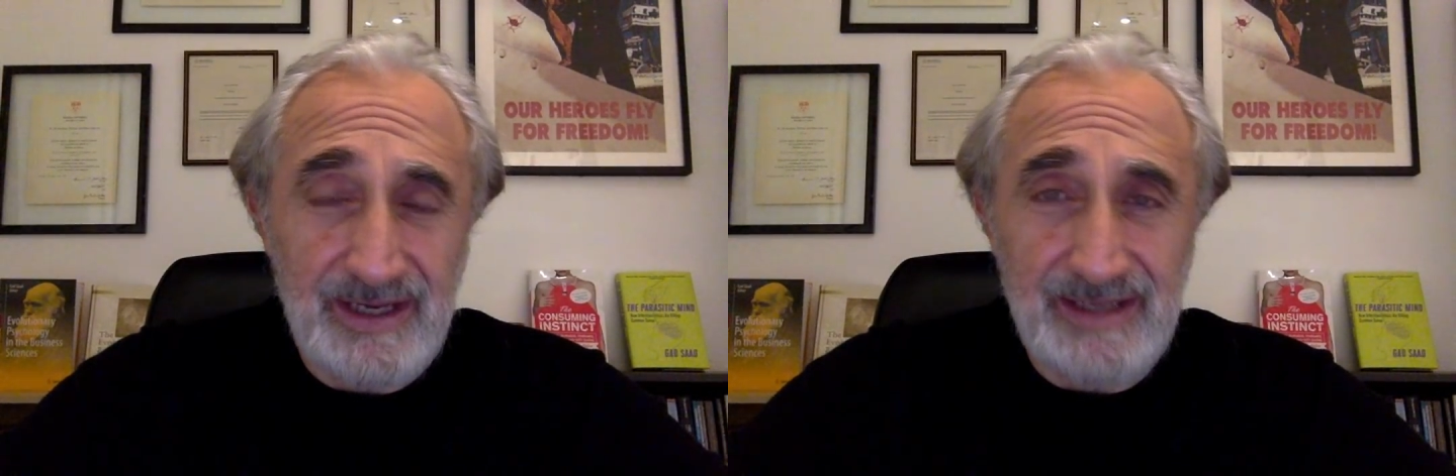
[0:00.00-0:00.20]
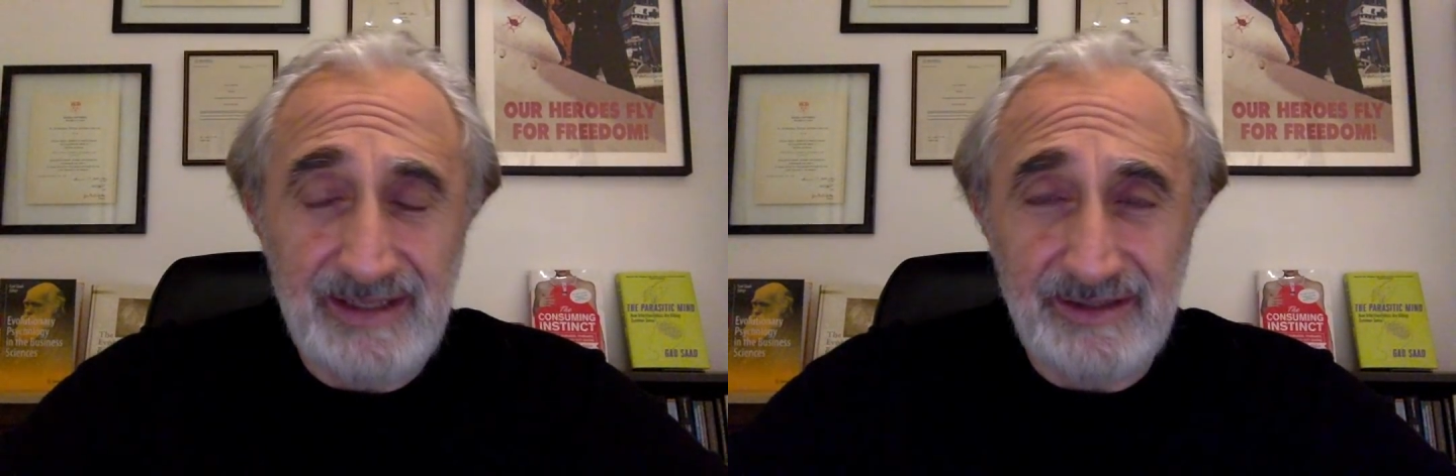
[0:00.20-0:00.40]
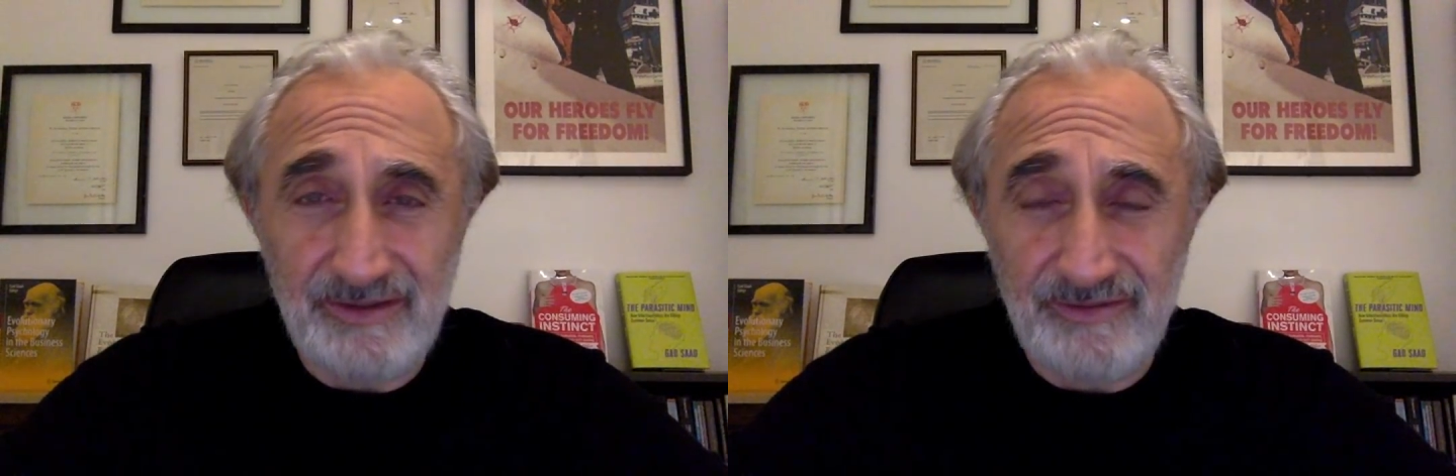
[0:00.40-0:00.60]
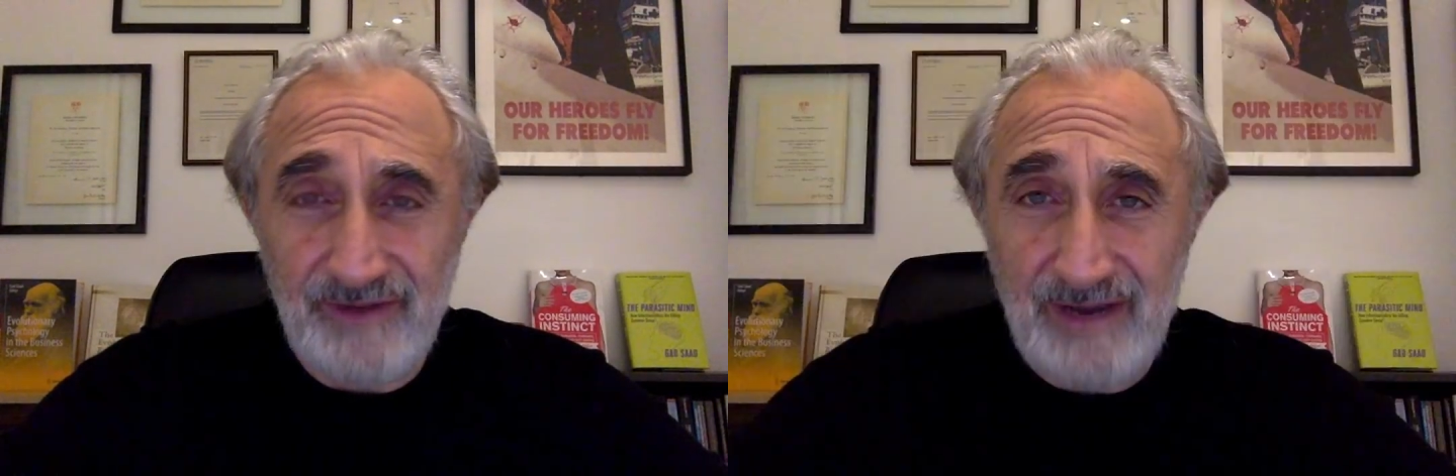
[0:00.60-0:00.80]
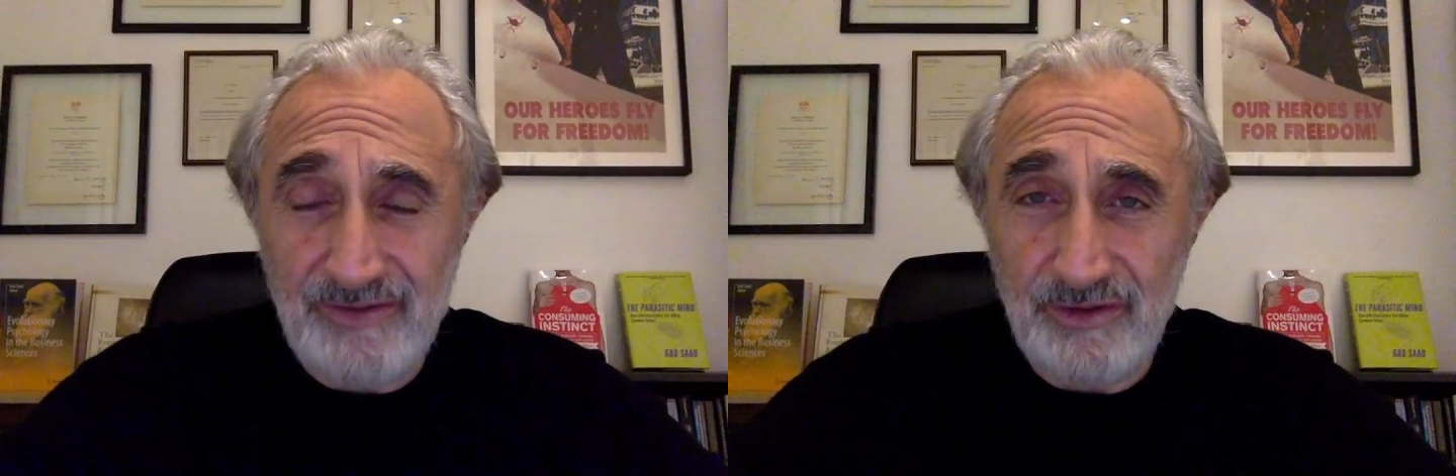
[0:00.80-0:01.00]
and until
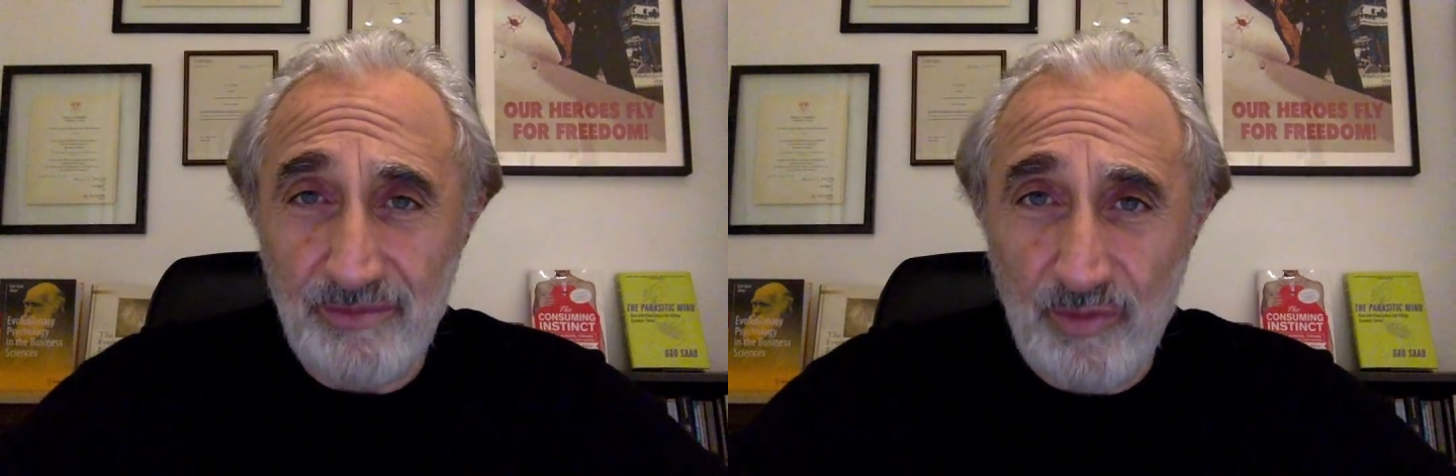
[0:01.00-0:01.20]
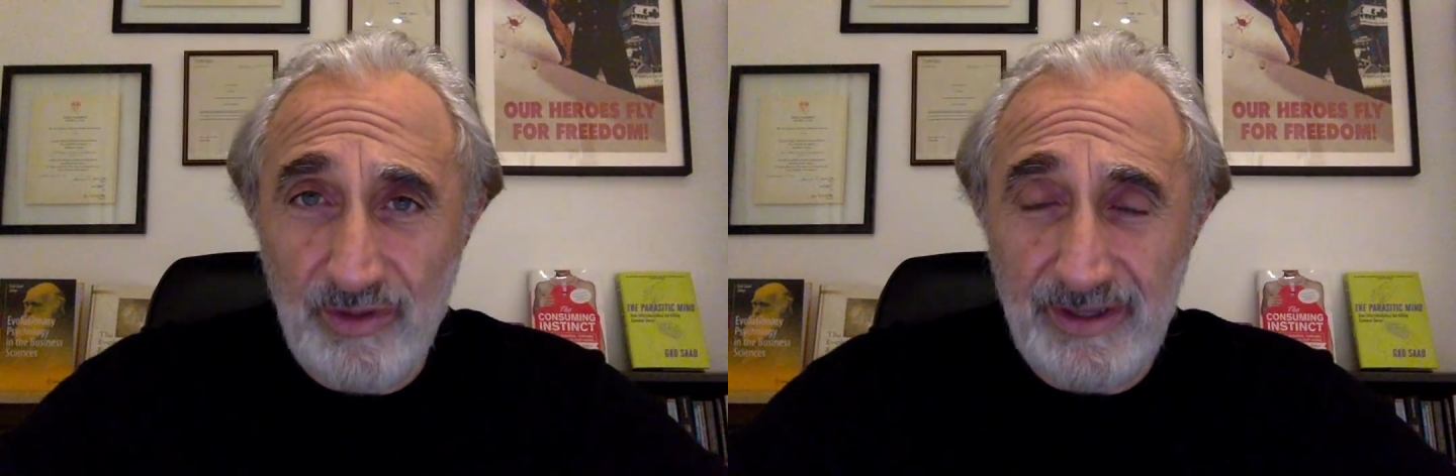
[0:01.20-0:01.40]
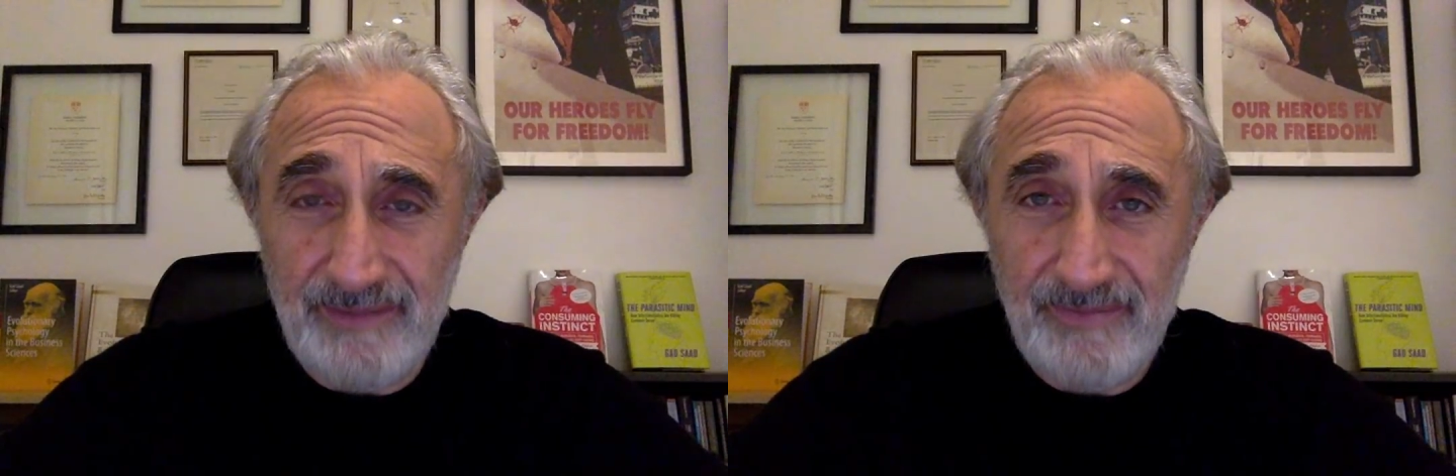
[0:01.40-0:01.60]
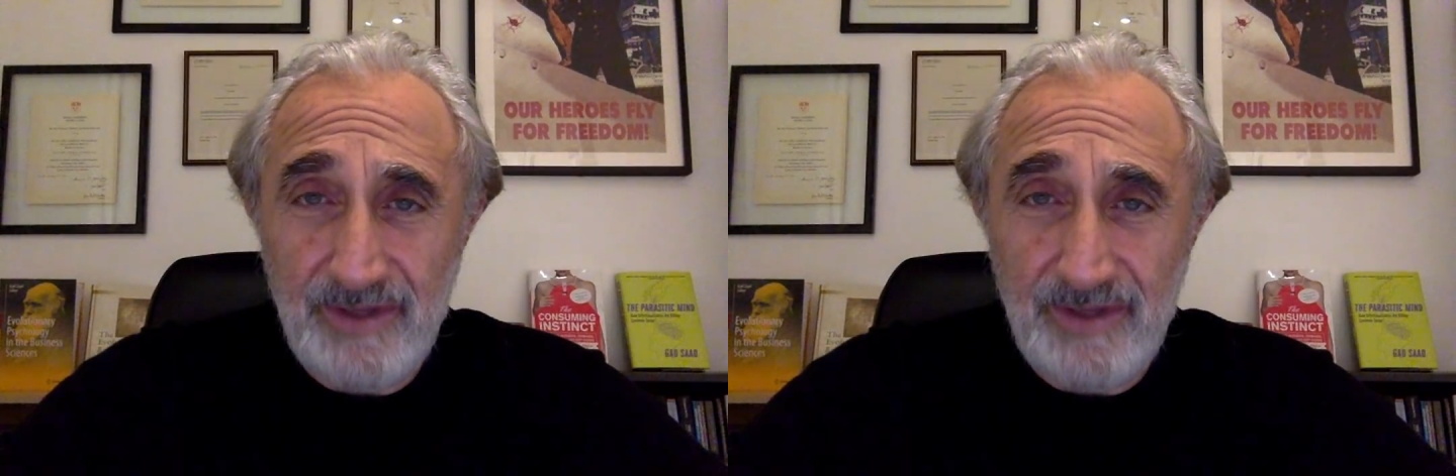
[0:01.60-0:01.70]
five in the morning.